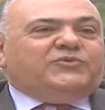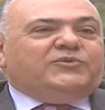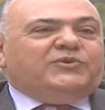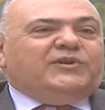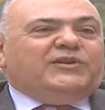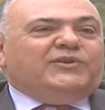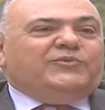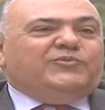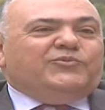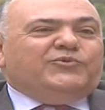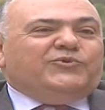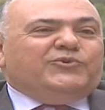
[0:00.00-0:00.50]
to
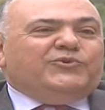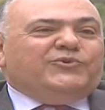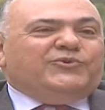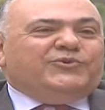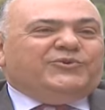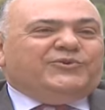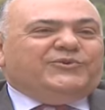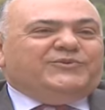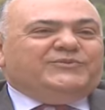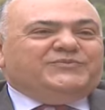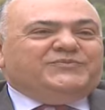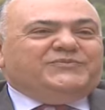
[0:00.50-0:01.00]

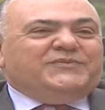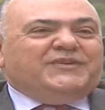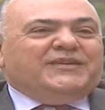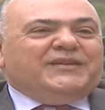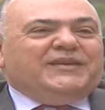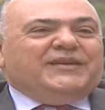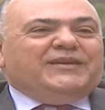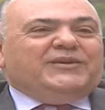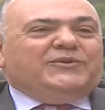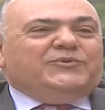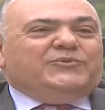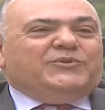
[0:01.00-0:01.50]
Limuru
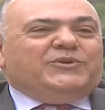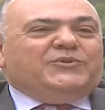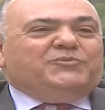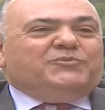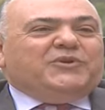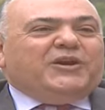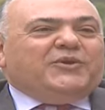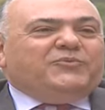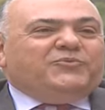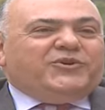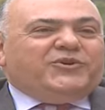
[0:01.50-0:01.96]
with my